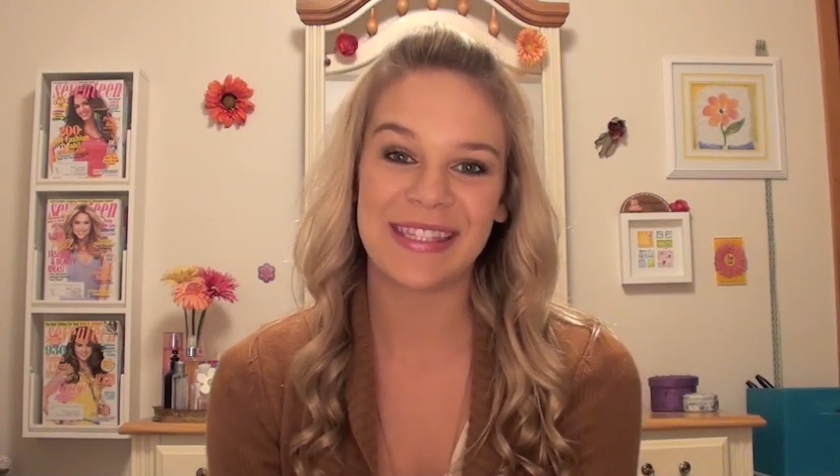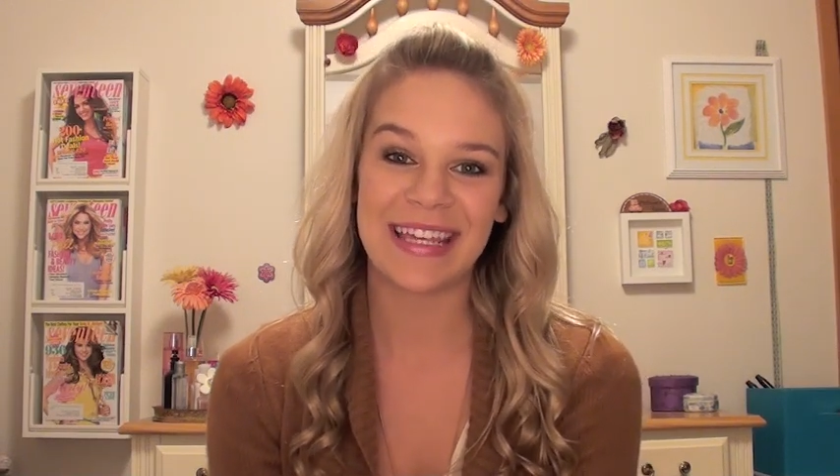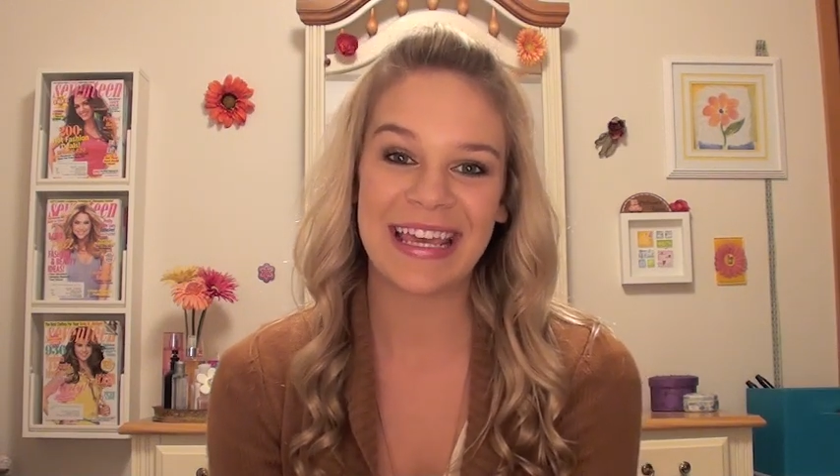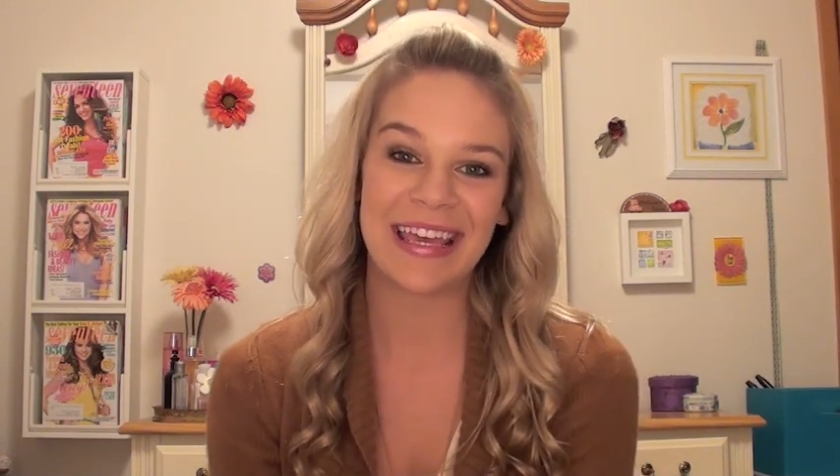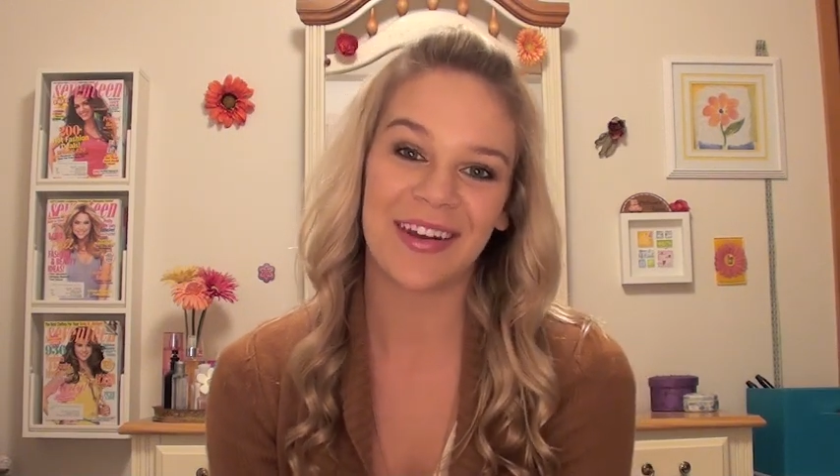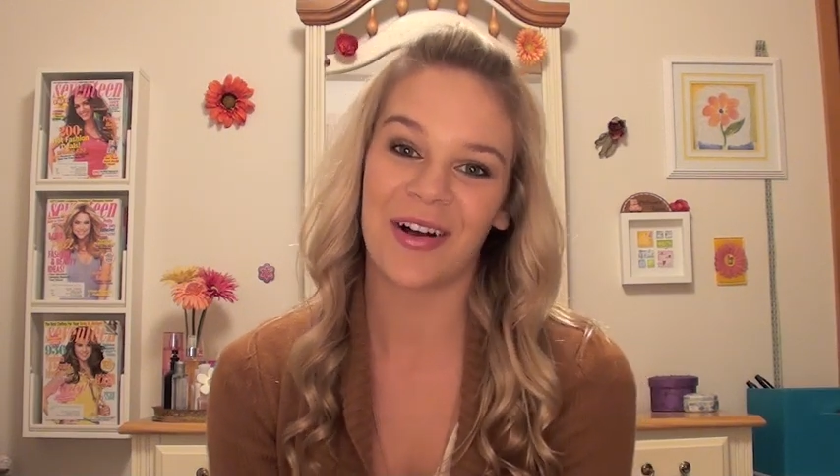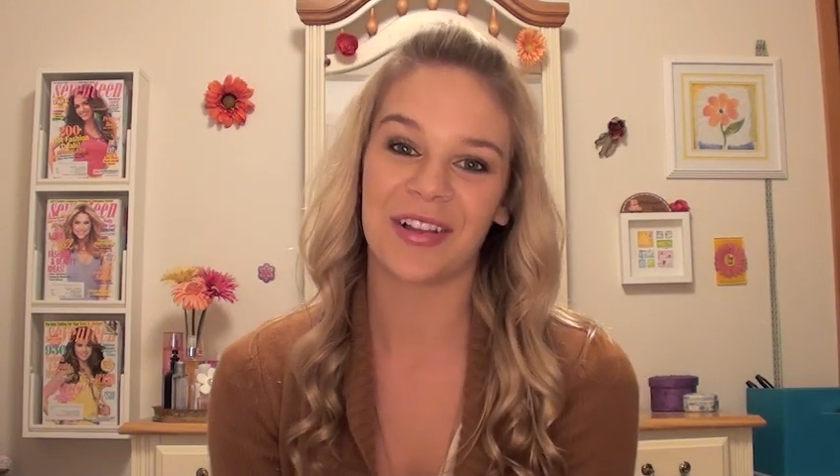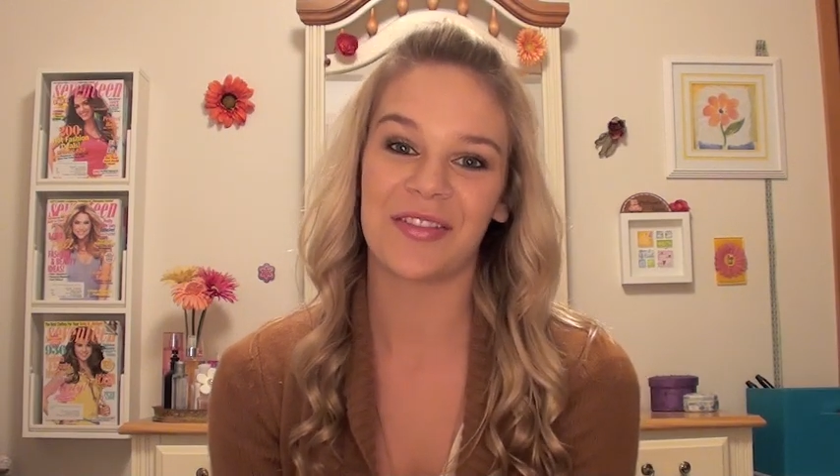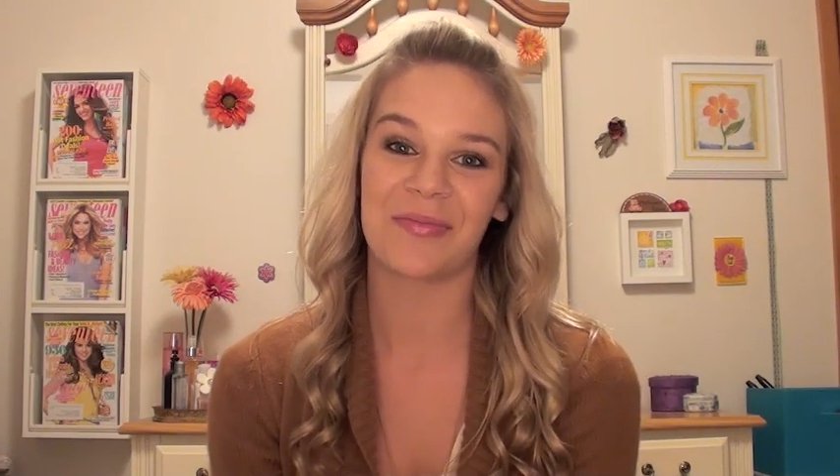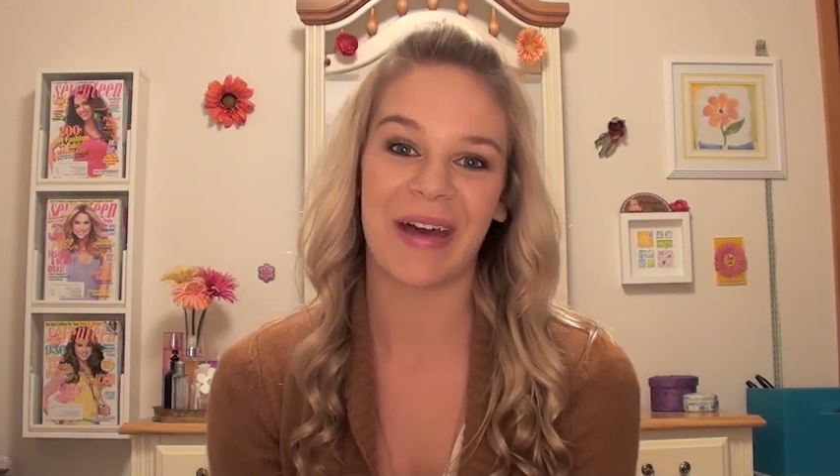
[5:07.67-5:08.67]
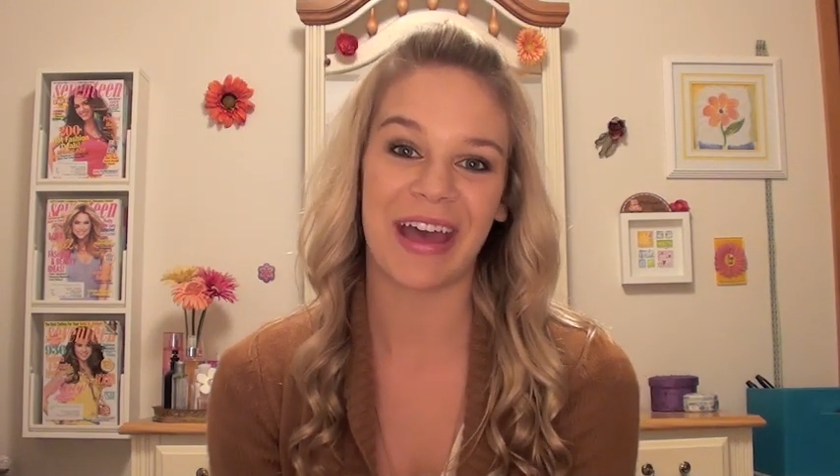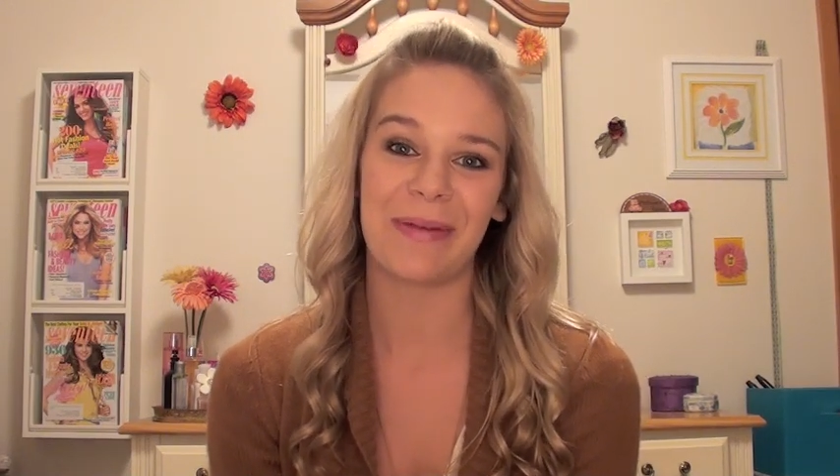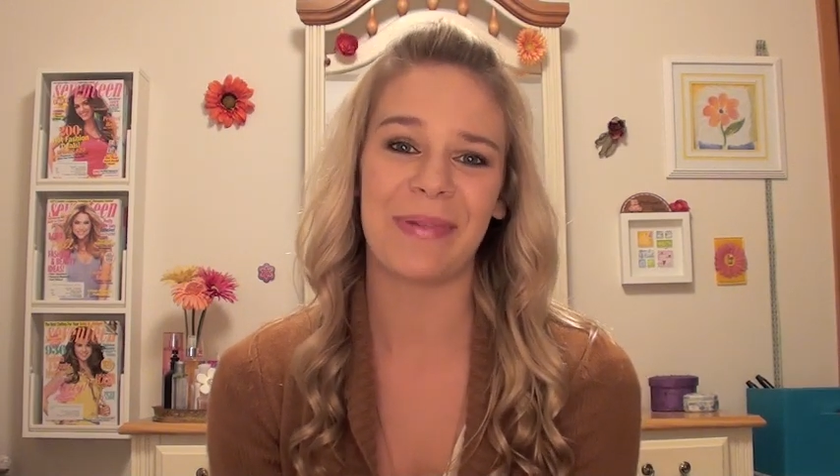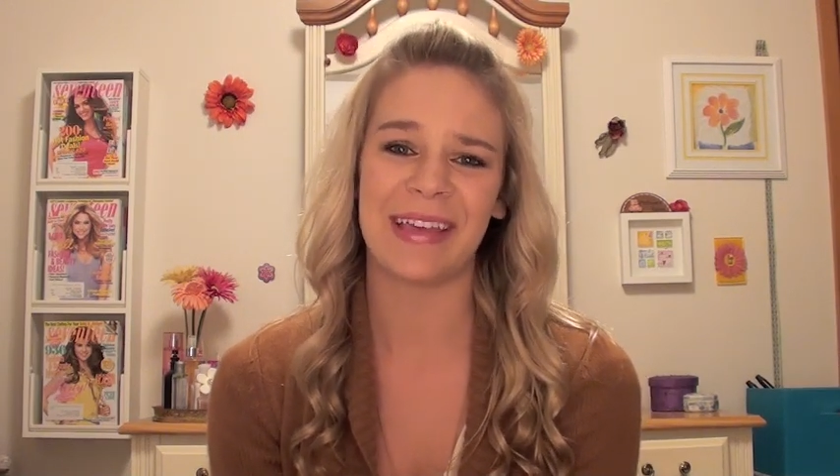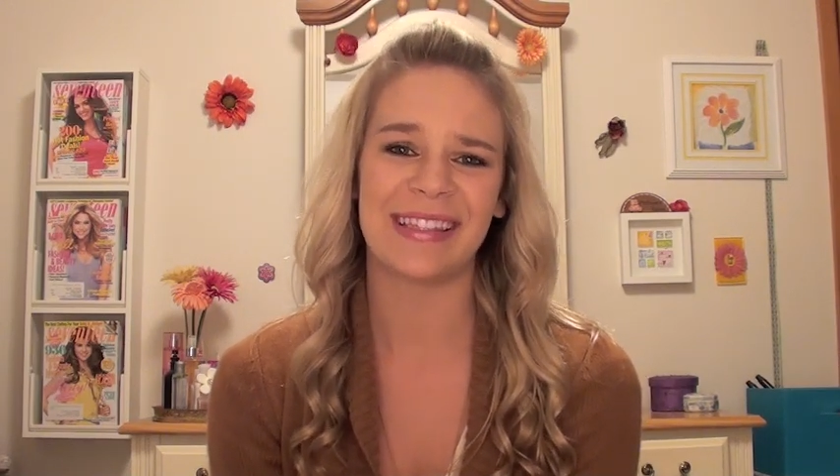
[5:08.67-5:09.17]
seeing in all of
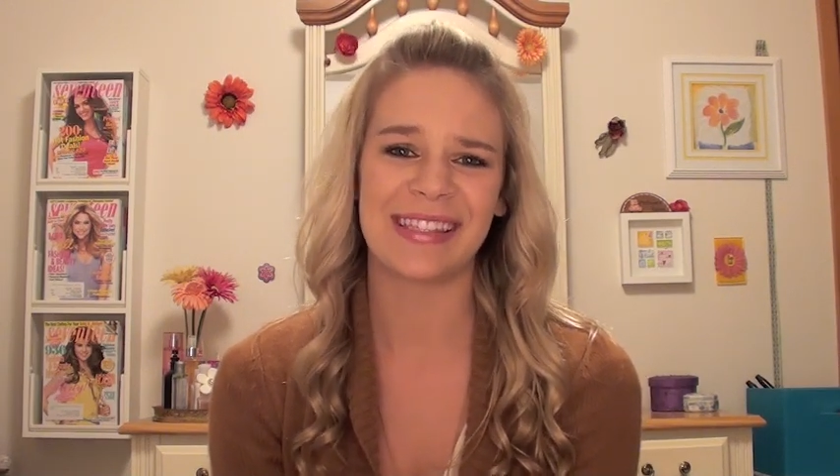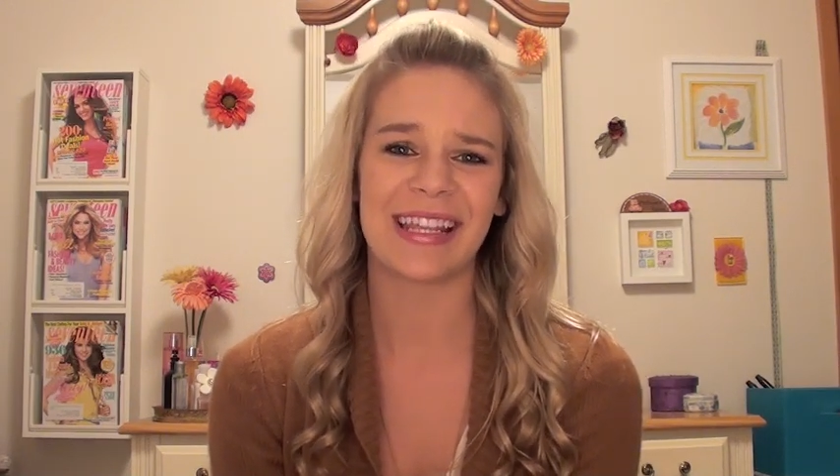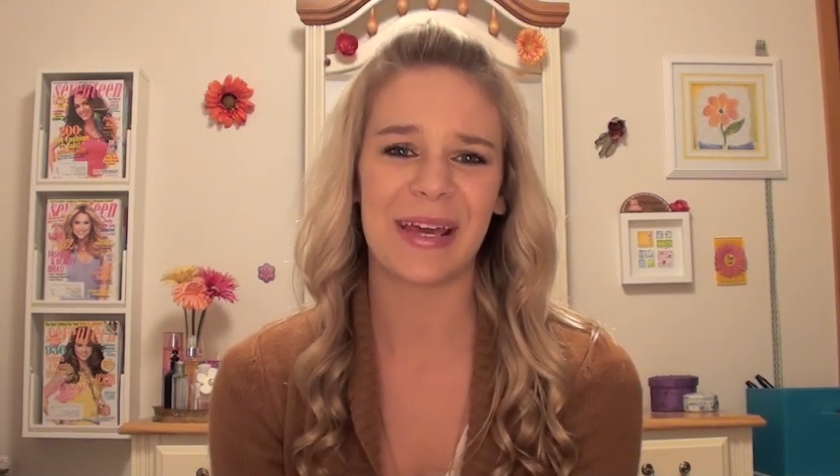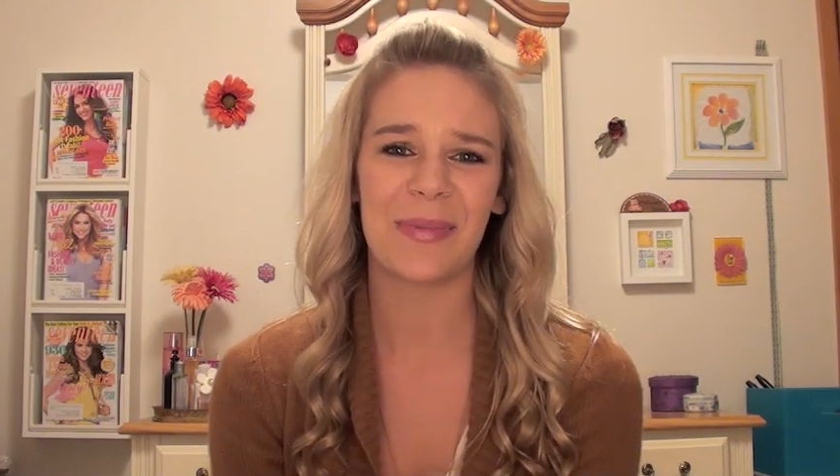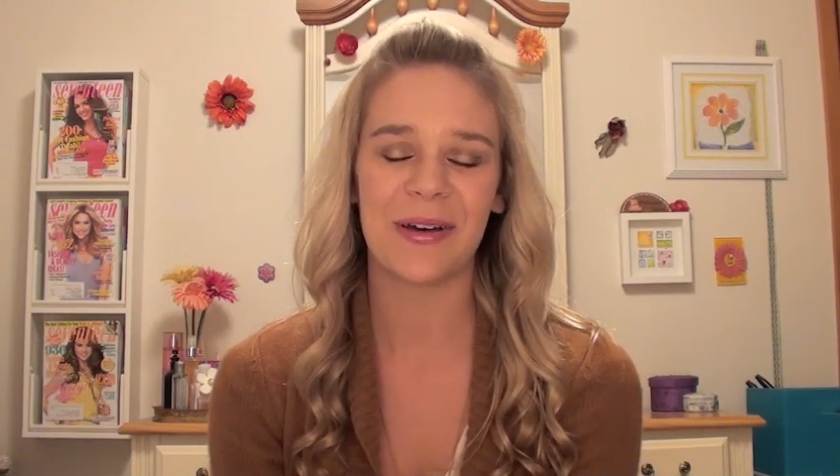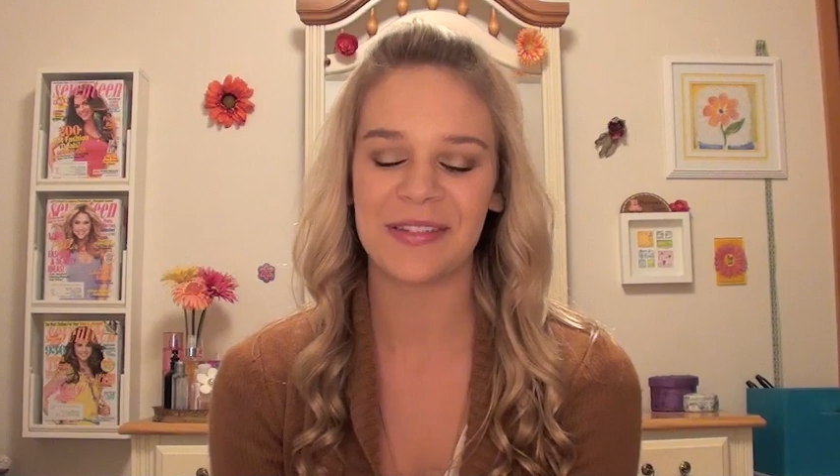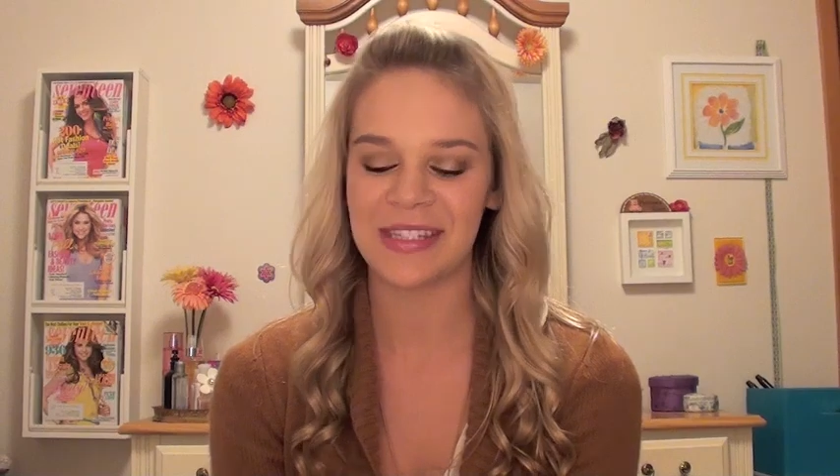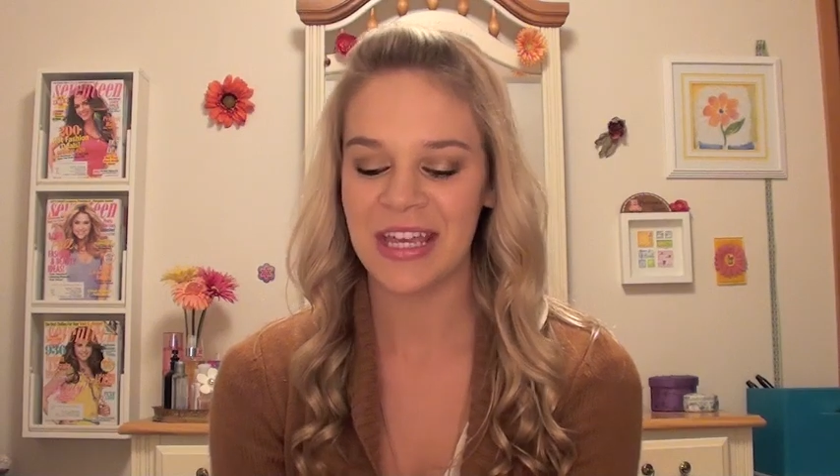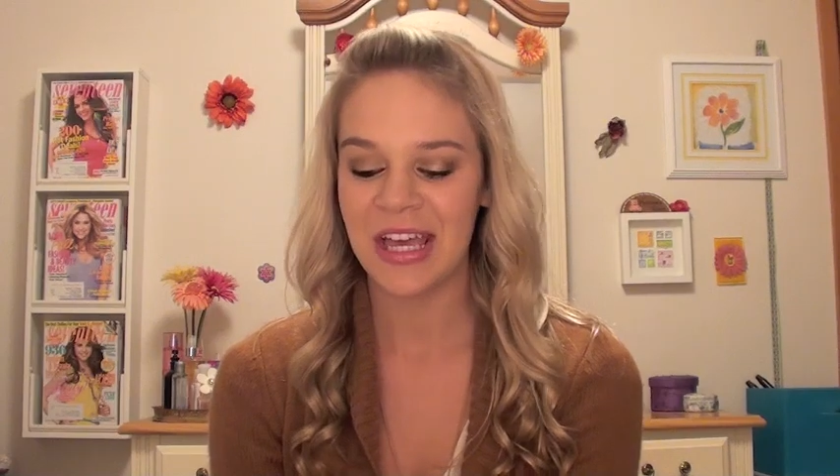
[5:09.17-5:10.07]
my pins that I post.